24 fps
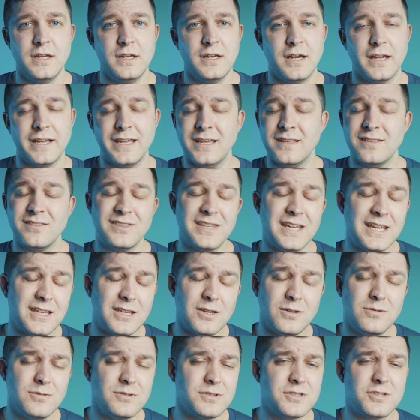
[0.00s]
Again, thank
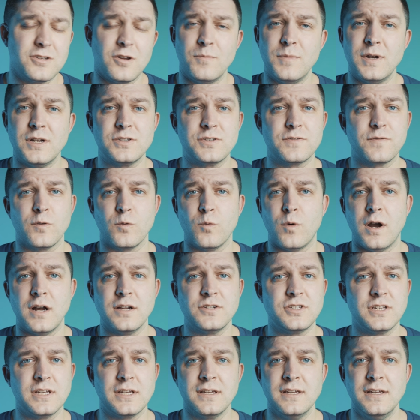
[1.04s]
you so much for
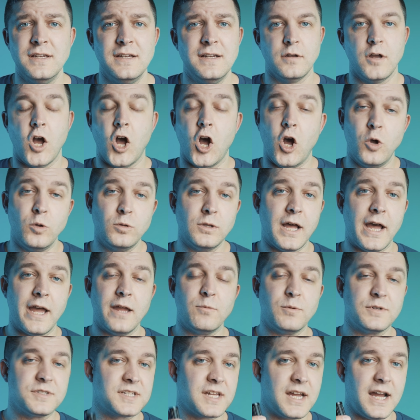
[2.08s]
watching. Olight
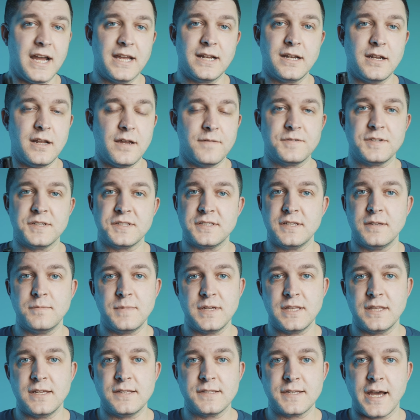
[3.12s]
was kind enough to send me
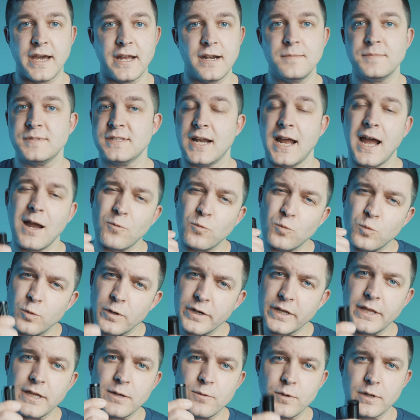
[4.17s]
these items, and I
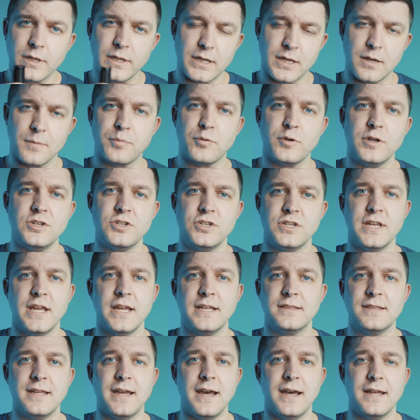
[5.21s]
really, really
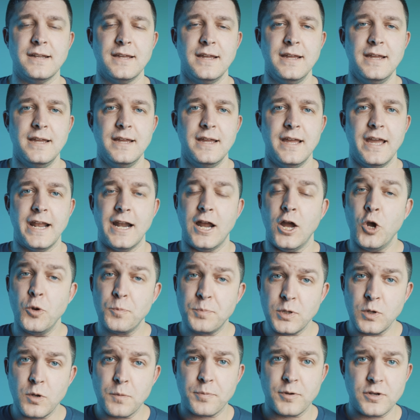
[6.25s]
appreciate that. And I hope
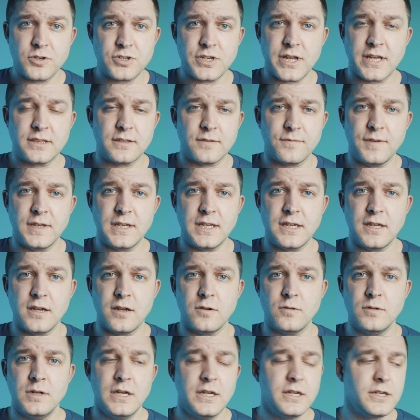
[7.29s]
you appreciate the
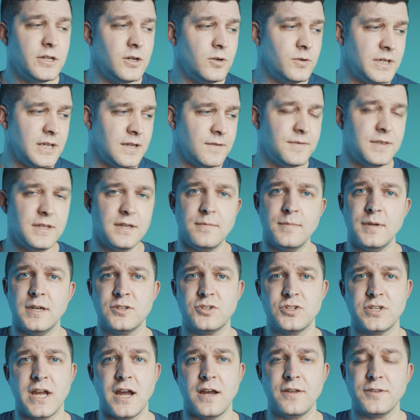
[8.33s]
video. Go give them a
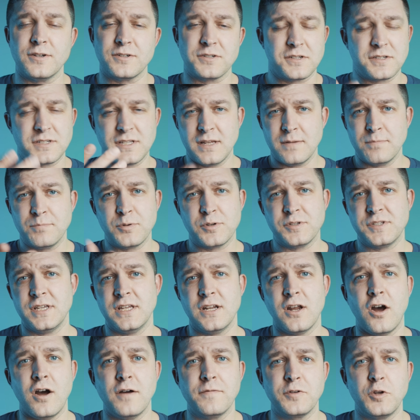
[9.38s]
shout. There's a 10%
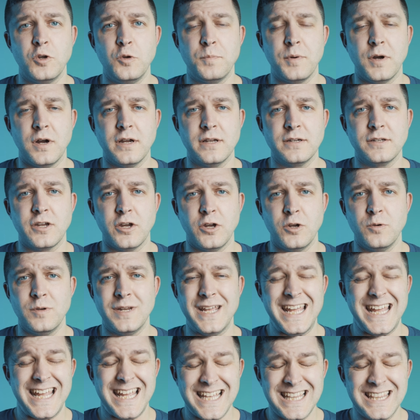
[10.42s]
off coupon
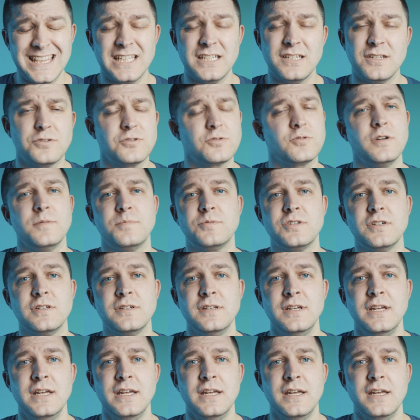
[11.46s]
code in the description.
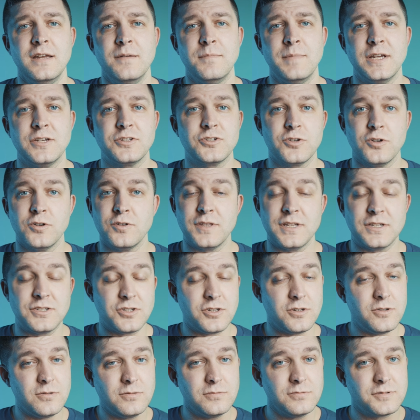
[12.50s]
Make sure that
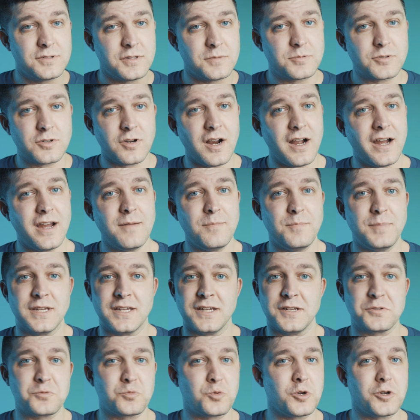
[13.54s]
you subscribe,
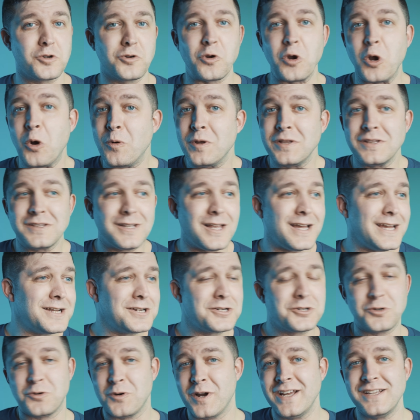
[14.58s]
because we're growing like
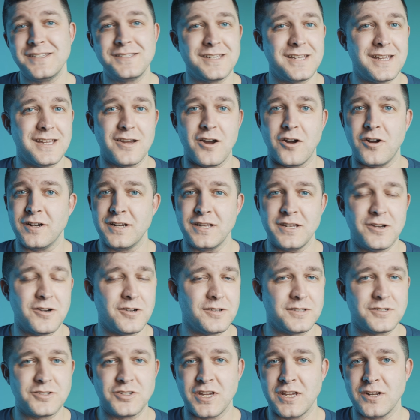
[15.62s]
crazy on here on
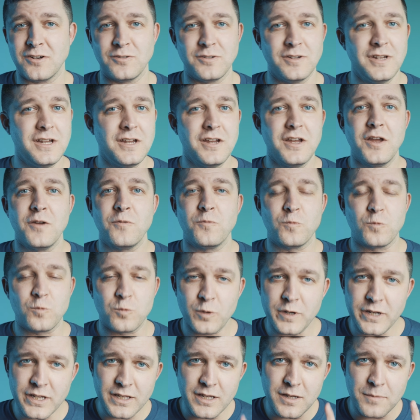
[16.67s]
the channel.
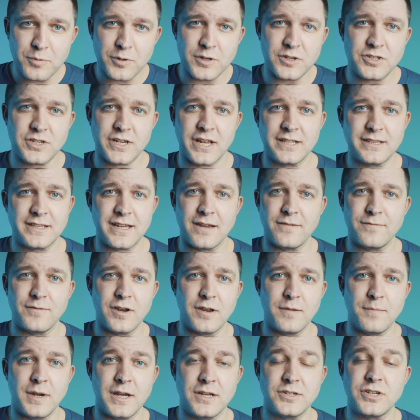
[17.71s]
Really appreciate that very
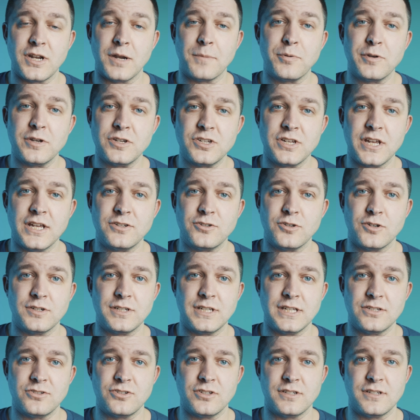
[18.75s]
much, and I appreciate your
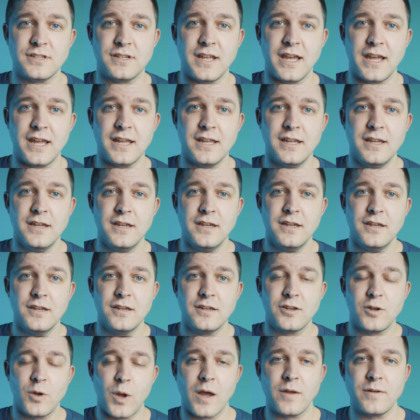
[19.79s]
attention today.
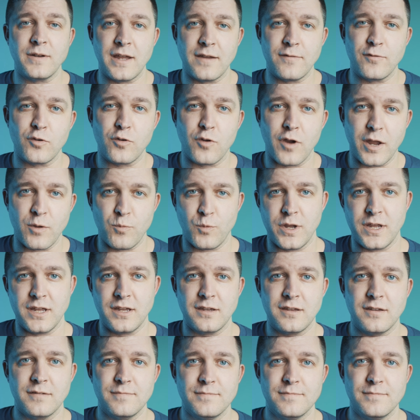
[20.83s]
Go out and have a great week.